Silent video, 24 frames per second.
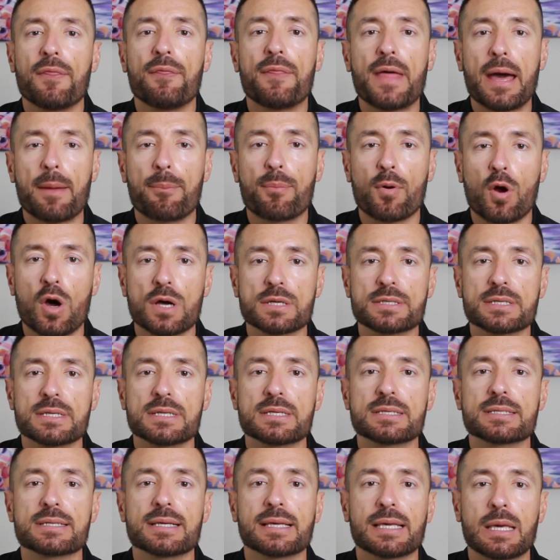that
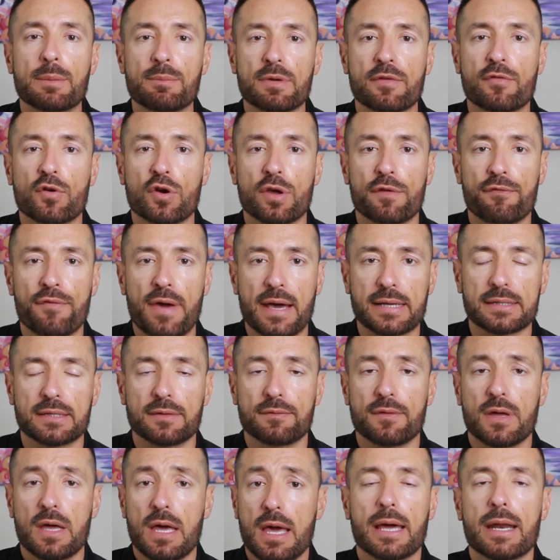process can be very
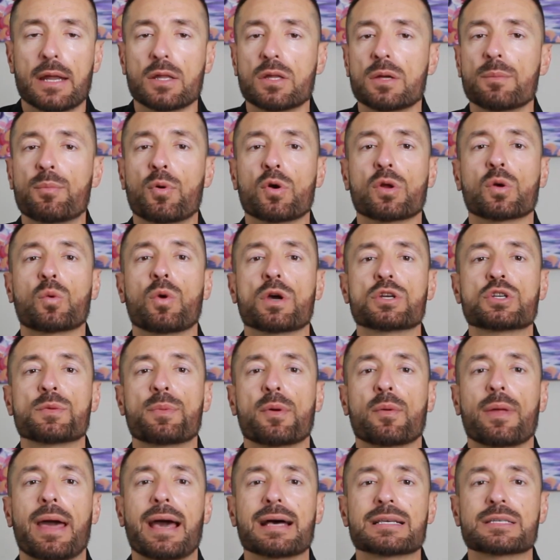effective. Another important question
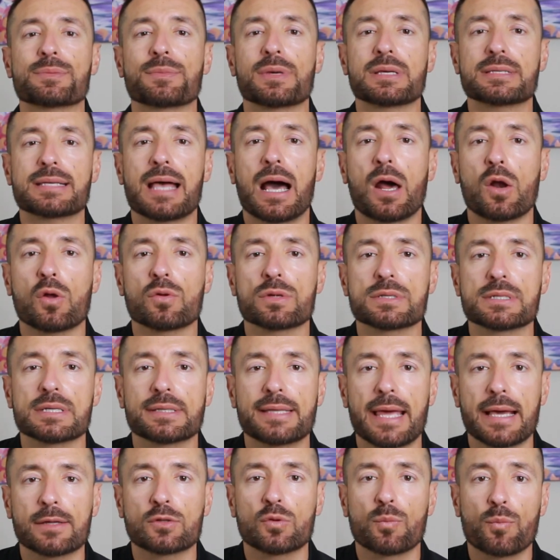people ask me is how long does
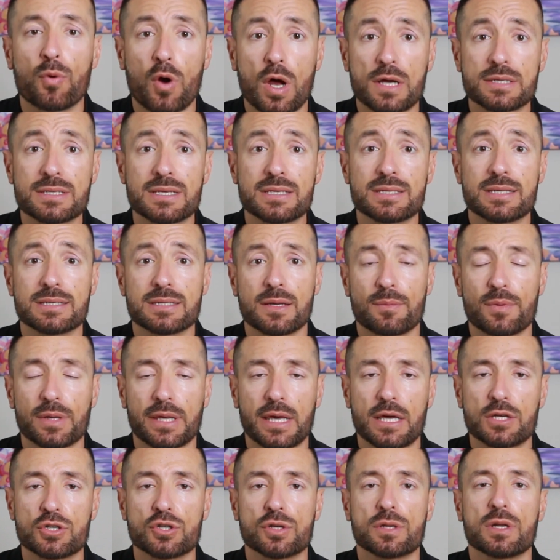it take to process this
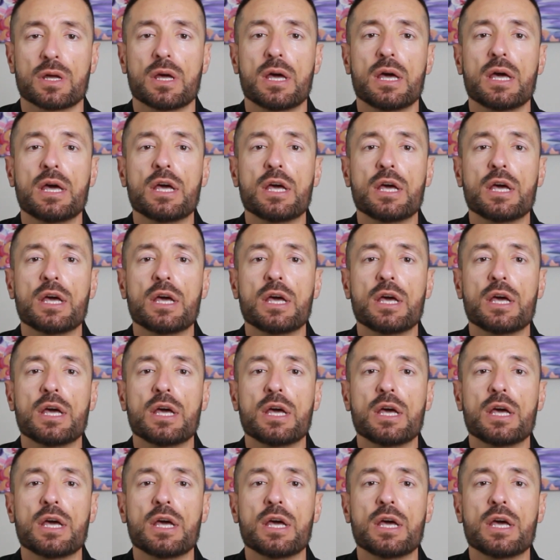application?